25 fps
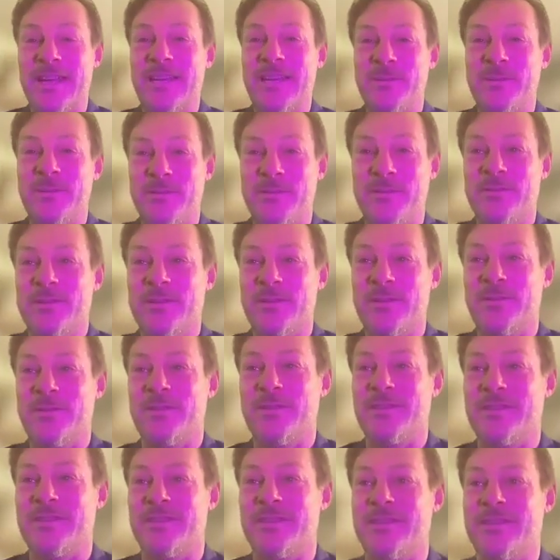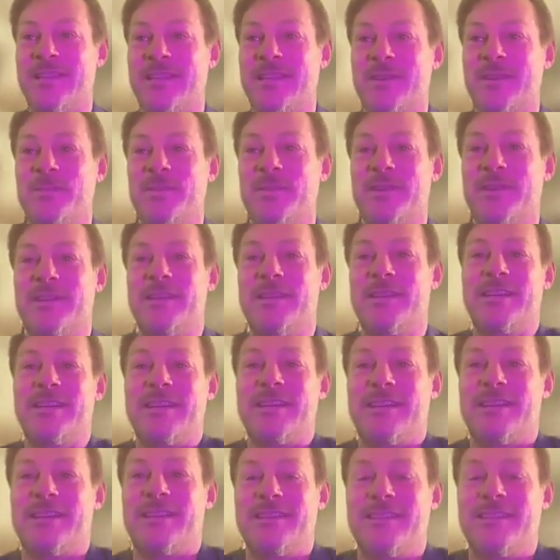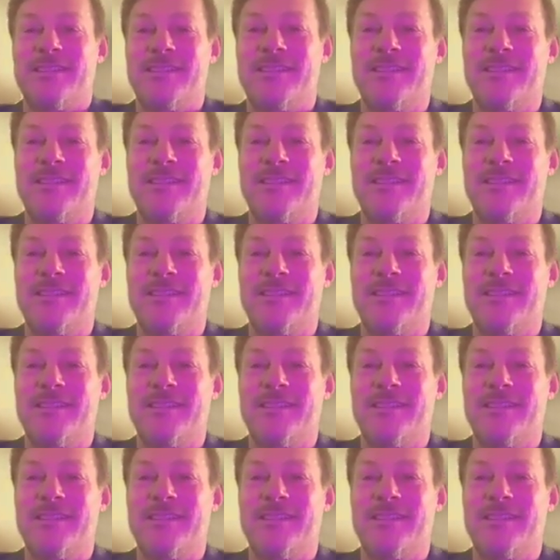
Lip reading: purified, so it's like, but yeah.